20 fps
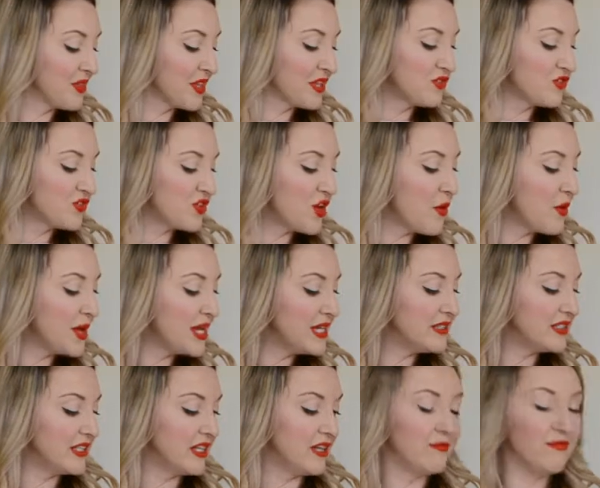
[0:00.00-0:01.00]
So
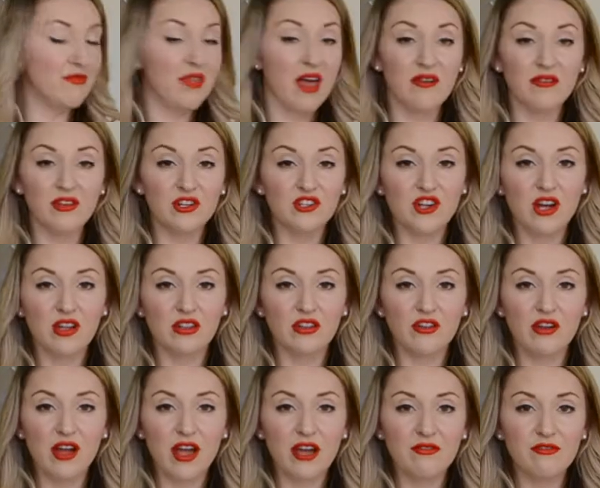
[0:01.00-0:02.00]
easy. Having a chocolate
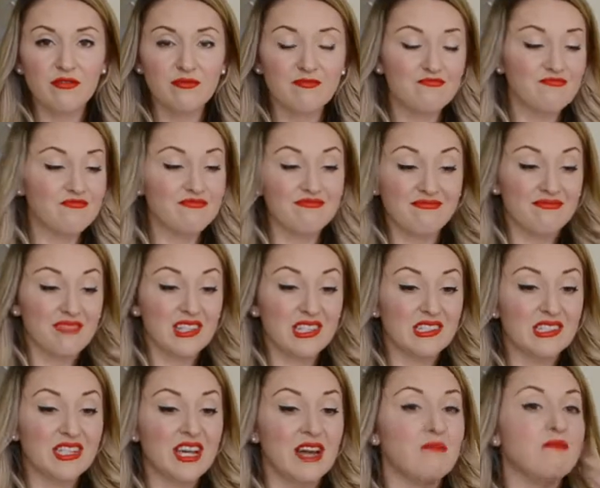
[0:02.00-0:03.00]
crave? This
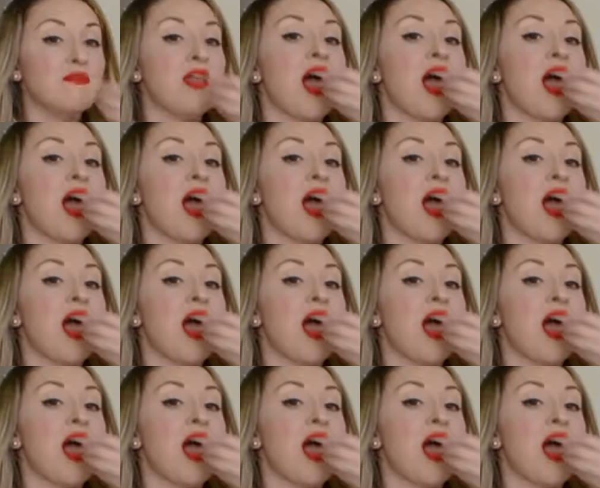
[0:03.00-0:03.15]
is it.